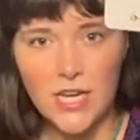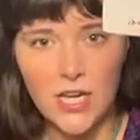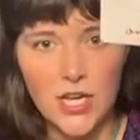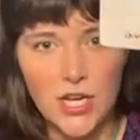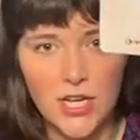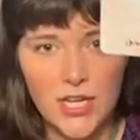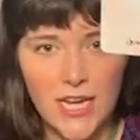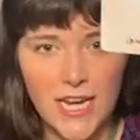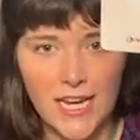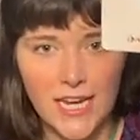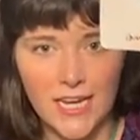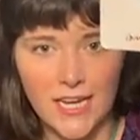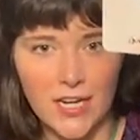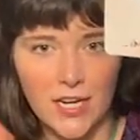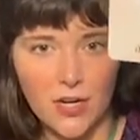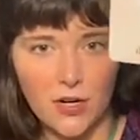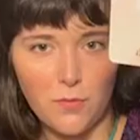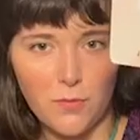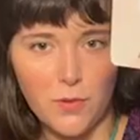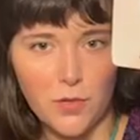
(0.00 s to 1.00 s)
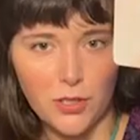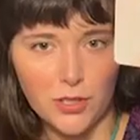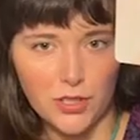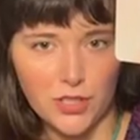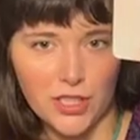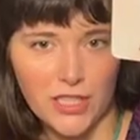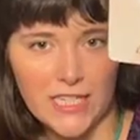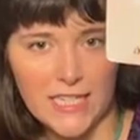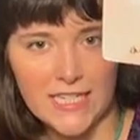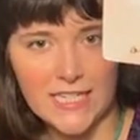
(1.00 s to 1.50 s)
taking no
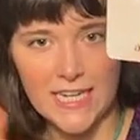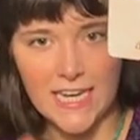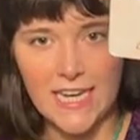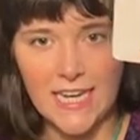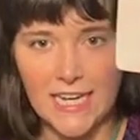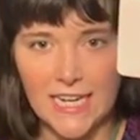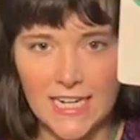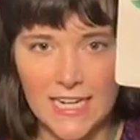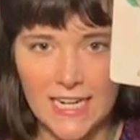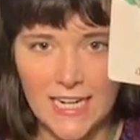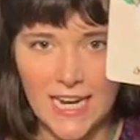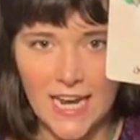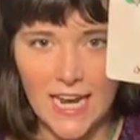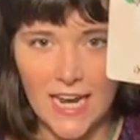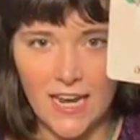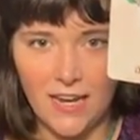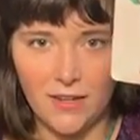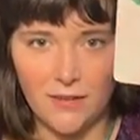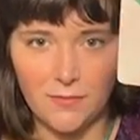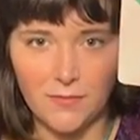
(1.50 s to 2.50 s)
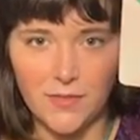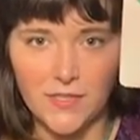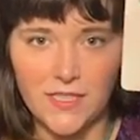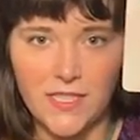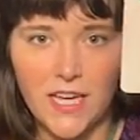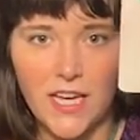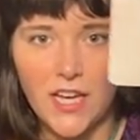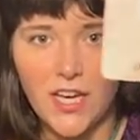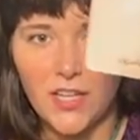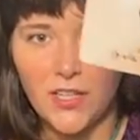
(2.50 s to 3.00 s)
bullshit, taking names.
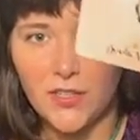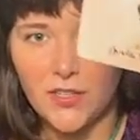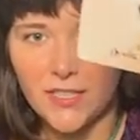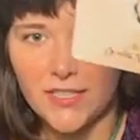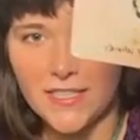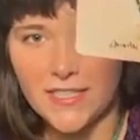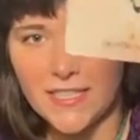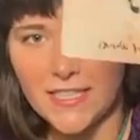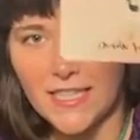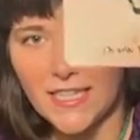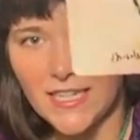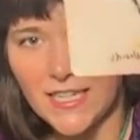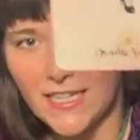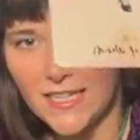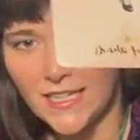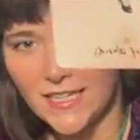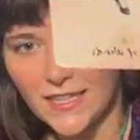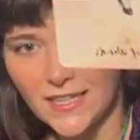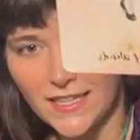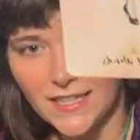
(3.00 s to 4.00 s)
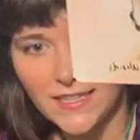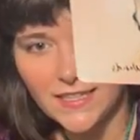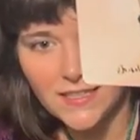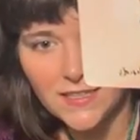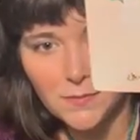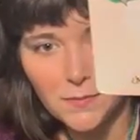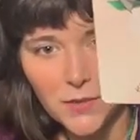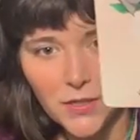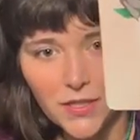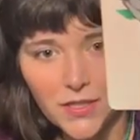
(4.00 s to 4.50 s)
You can see this
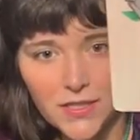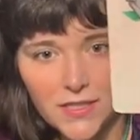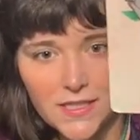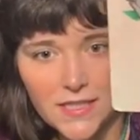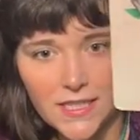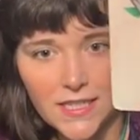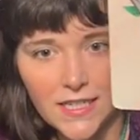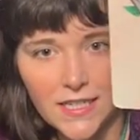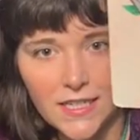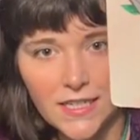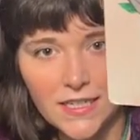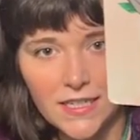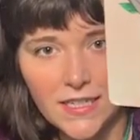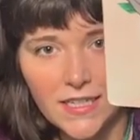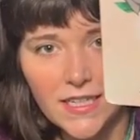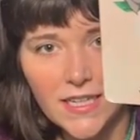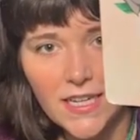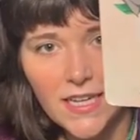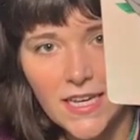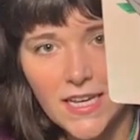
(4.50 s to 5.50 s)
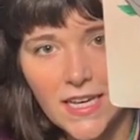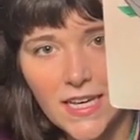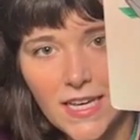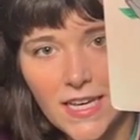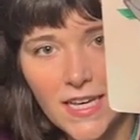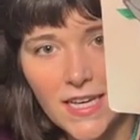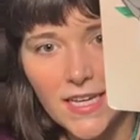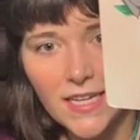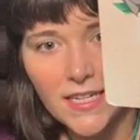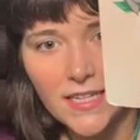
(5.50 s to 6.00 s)
person
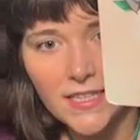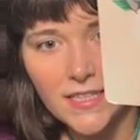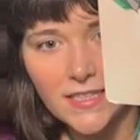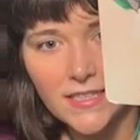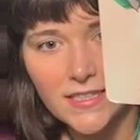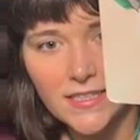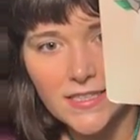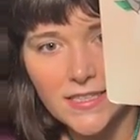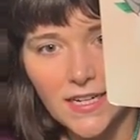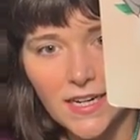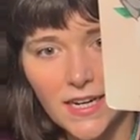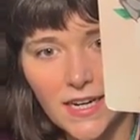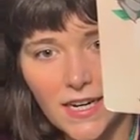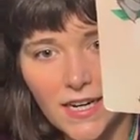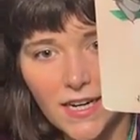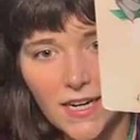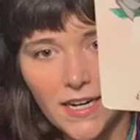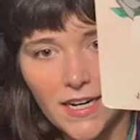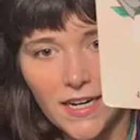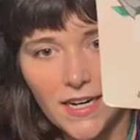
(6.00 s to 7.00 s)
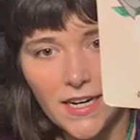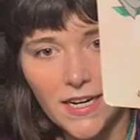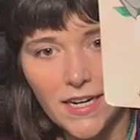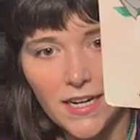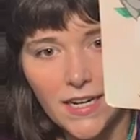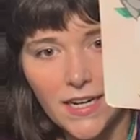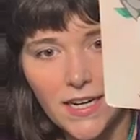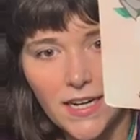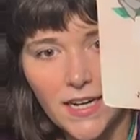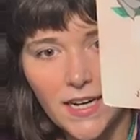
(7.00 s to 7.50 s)
is
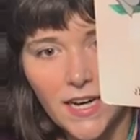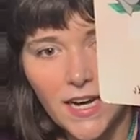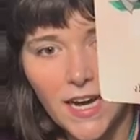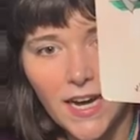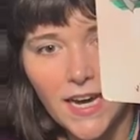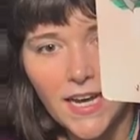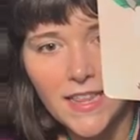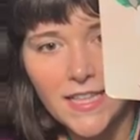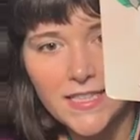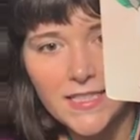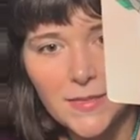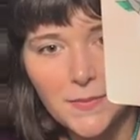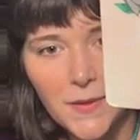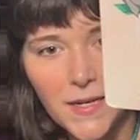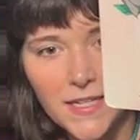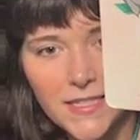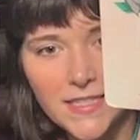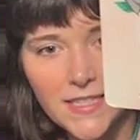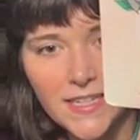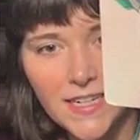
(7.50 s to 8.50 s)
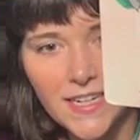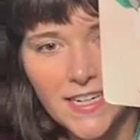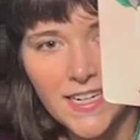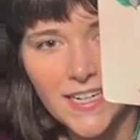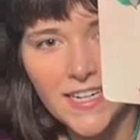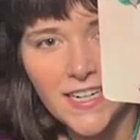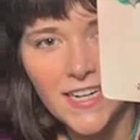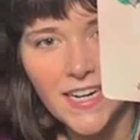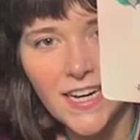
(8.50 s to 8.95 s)
hi Elisabetta.